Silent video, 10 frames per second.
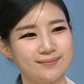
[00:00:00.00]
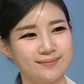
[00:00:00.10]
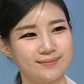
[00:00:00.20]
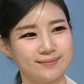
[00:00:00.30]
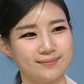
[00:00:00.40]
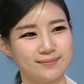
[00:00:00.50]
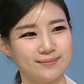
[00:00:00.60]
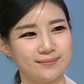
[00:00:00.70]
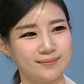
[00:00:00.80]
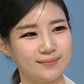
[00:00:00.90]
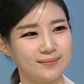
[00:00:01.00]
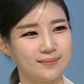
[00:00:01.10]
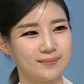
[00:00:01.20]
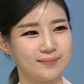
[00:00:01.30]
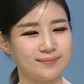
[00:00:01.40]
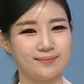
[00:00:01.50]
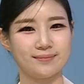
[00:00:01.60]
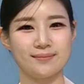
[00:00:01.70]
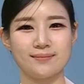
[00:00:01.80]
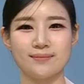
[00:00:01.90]

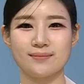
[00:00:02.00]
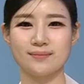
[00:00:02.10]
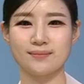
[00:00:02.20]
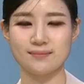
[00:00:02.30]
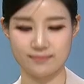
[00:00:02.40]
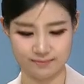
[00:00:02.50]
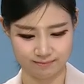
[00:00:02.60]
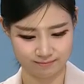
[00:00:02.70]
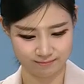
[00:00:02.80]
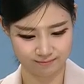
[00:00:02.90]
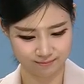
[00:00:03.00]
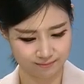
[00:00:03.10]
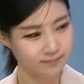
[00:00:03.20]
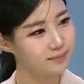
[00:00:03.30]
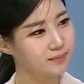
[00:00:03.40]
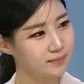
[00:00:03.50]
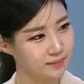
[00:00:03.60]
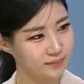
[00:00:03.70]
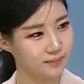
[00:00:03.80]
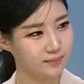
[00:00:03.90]

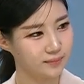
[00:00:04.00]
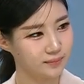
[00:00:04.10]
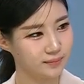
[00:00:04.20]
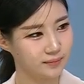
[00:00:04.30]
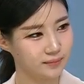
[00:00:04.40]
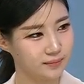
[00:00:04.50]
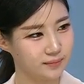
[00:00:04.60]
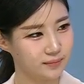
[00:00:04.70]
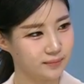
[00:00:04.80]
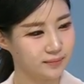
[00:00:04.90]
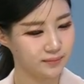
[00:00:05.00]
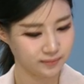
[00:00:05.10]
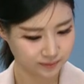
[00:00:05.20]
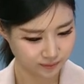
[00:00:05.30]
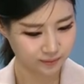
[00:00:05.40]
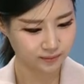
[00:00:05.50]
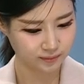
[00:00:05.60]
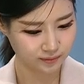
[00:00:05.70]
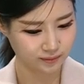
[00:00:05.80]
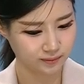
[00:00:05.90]

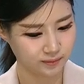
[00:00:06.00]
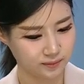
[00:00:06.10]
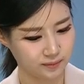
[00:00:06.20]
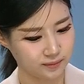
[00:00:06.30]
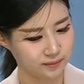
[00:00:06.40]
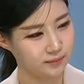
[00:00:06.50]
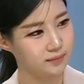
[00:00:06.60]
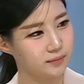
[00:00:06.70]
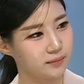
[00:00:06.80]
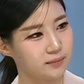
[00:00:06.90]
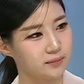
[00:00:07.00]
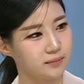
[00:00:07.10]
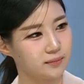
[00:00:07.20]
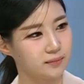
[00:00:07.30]
(not speaking)